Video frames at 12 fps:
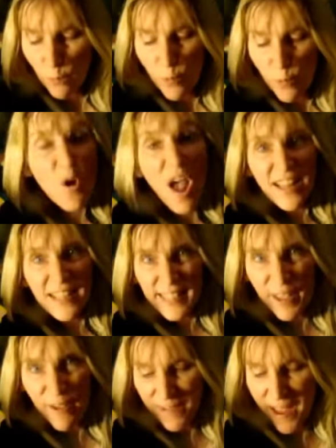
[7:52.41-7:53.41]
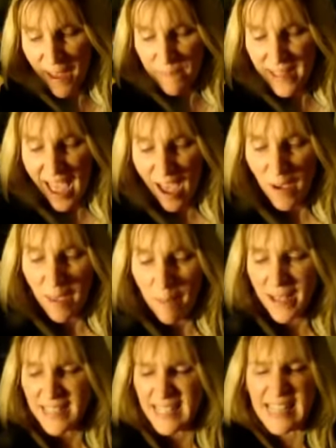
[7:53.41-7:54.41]
We're all sewn up now, and
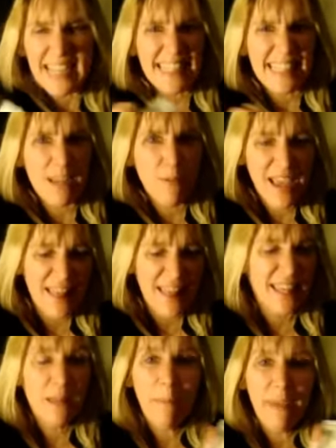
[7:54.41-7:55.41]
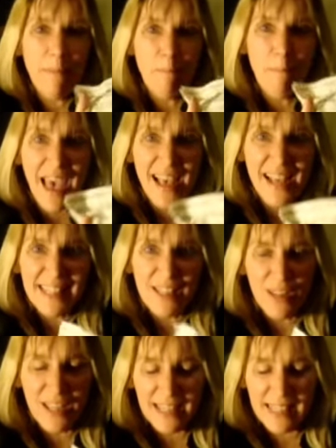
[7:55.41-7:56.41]
basically it's like we got little bean bags,
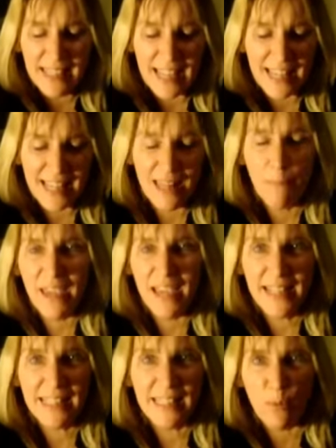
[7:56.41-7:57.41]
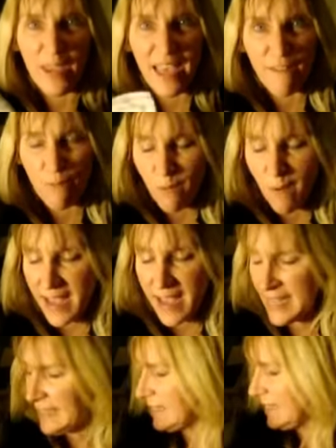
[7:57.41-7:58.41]
only instead of the beans we have
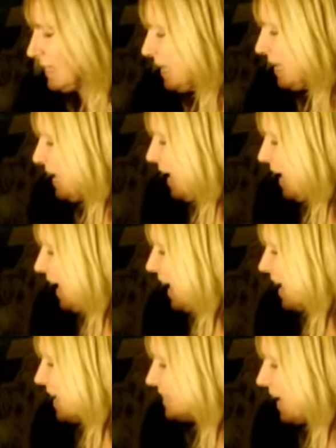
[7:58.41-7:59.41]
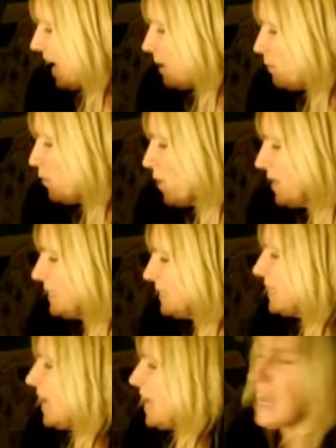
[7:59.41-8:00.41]
rice. And I'm going to
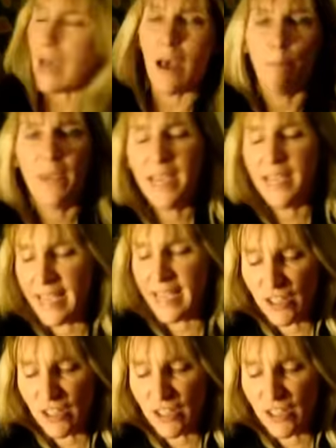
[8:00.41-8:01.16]
take a pinking